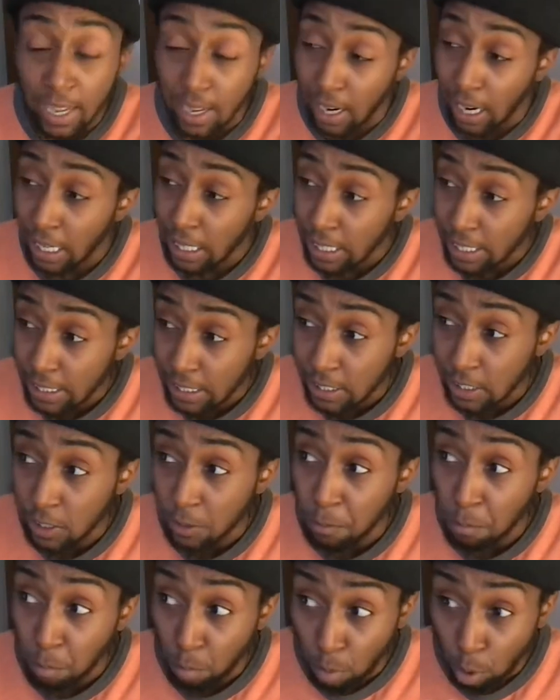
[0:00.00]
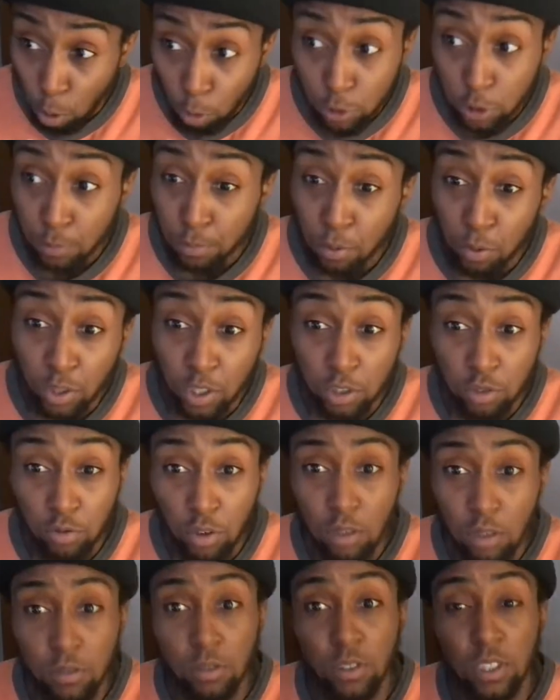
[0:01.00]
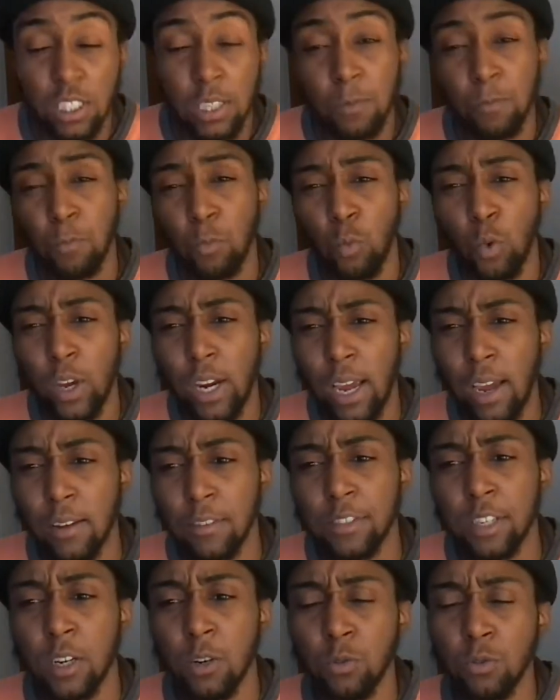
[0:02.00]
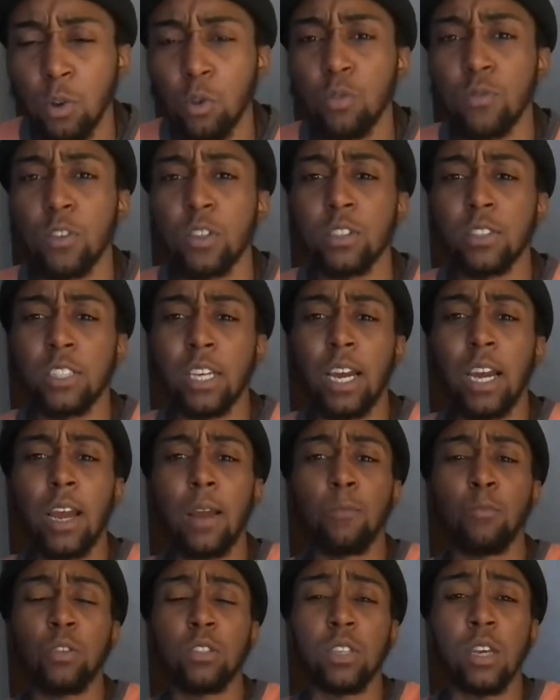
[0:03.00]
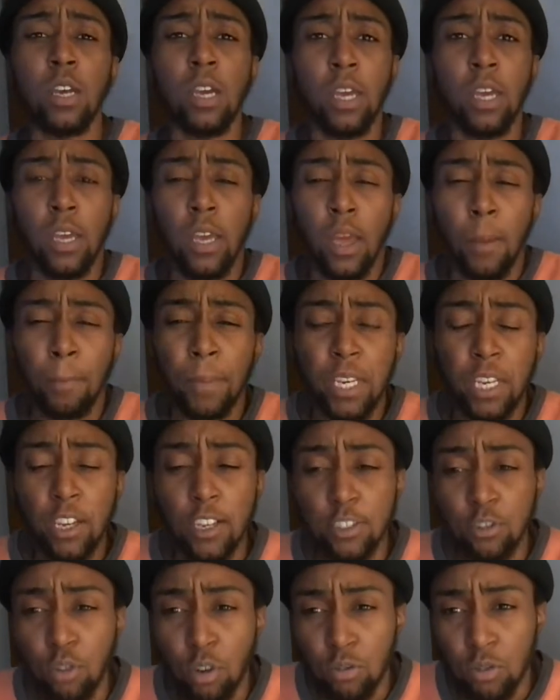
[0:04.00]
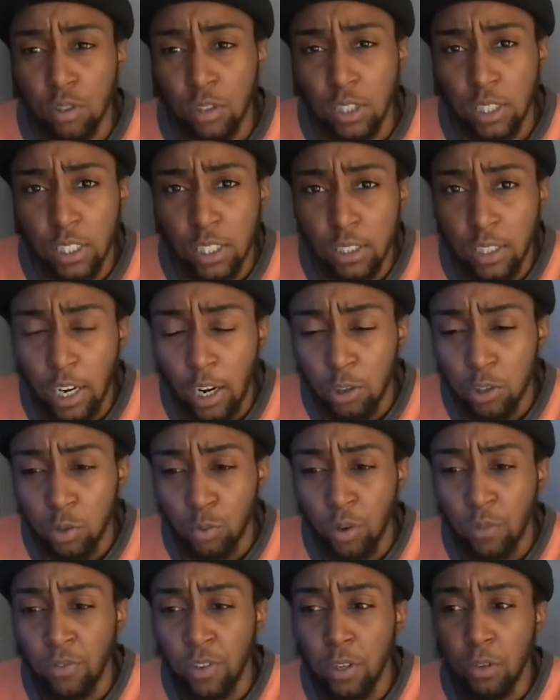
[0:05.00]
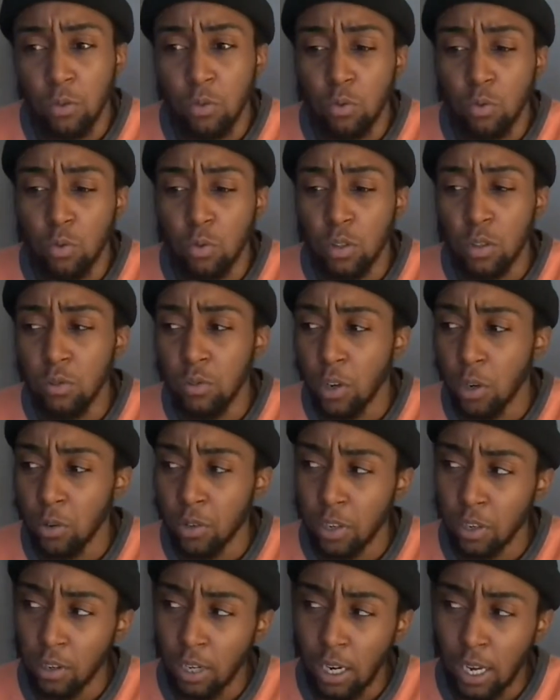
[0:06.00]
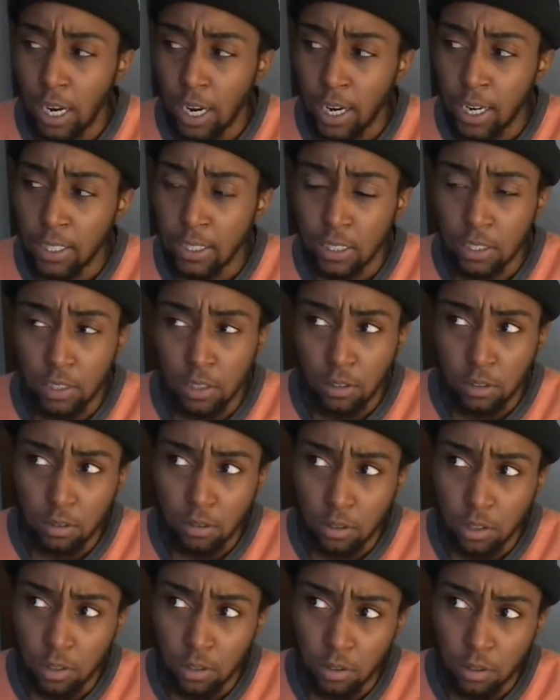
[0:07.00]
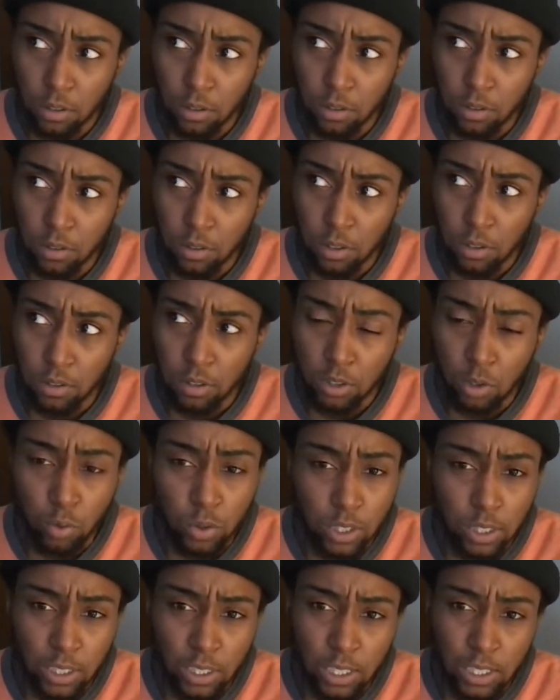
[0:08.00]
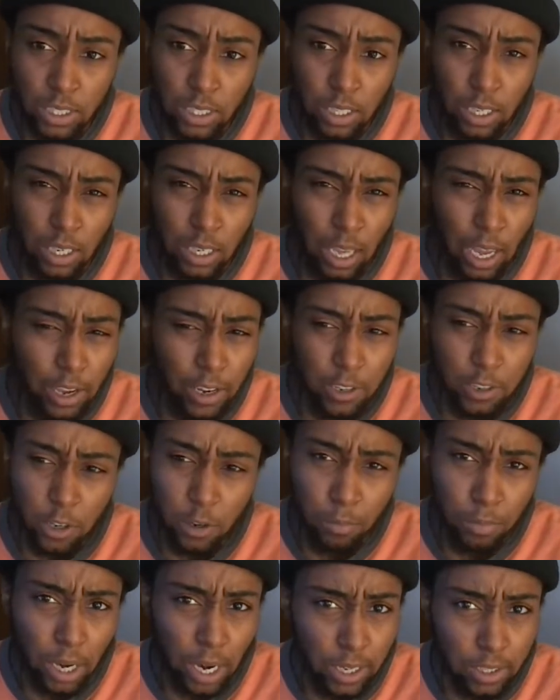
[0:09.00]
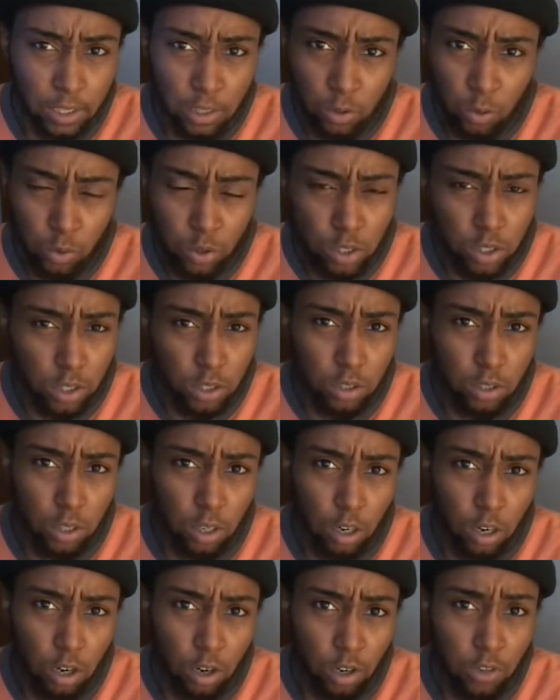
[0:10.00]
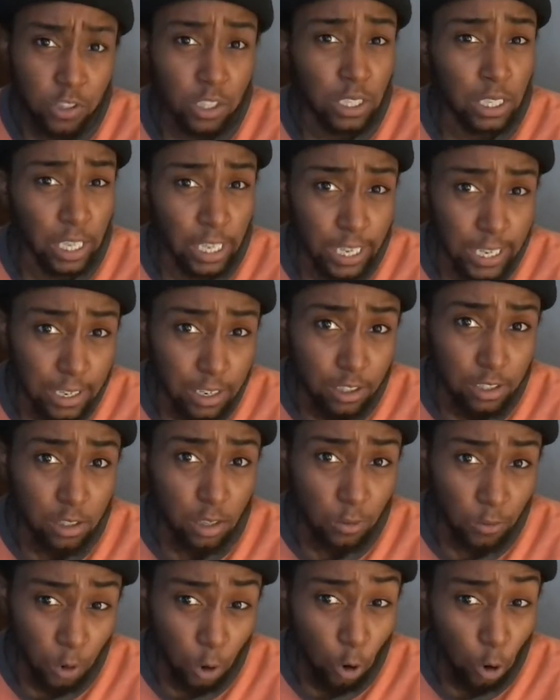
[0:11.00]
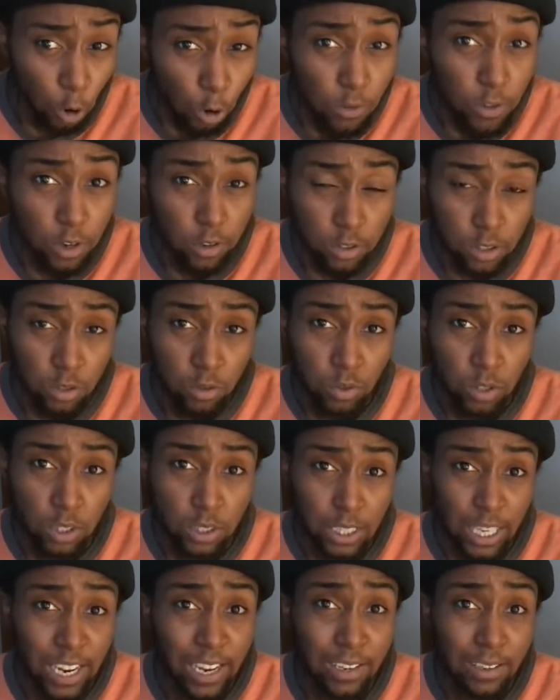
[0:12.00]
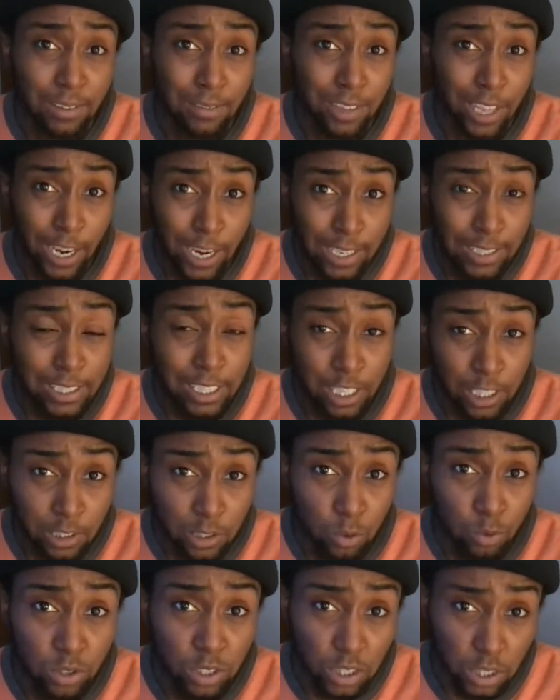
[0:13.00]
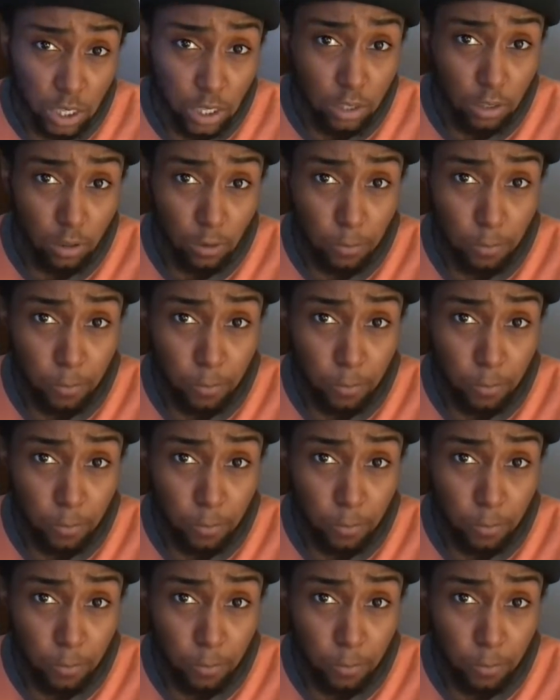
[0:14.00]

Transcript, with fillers: I listened to multiple instructors, and what I found over time was many instructors sitting down to review, you know, their clients and their their their, their students, and they said a lot of their black students are the leanest of all their students and they tend to sink.